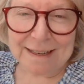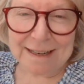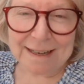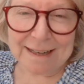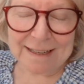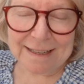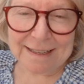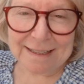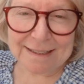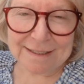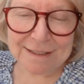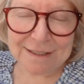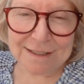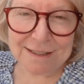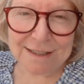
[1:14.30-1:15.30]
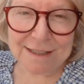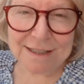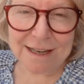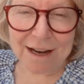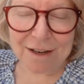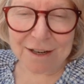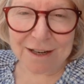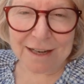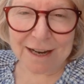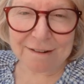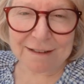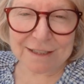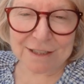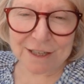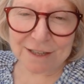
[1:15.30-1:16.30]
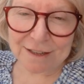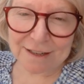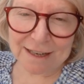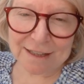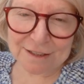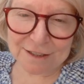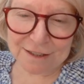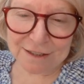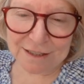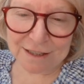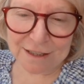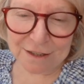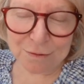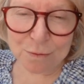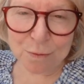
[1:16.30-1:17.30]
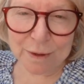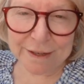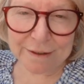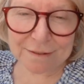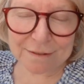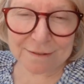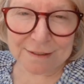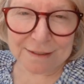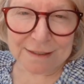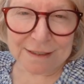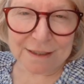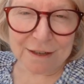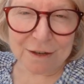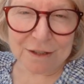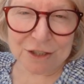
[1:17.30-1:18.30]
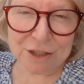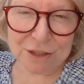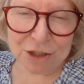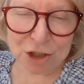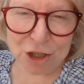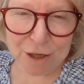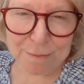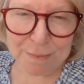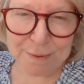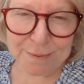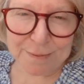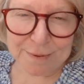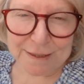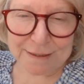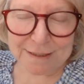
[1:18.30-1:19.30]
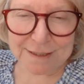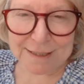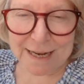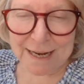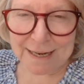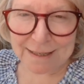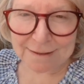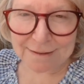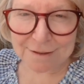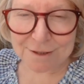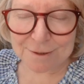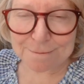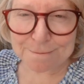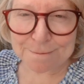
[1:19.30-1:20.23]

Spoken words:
and the younger character has the wheel to the ship in his hands.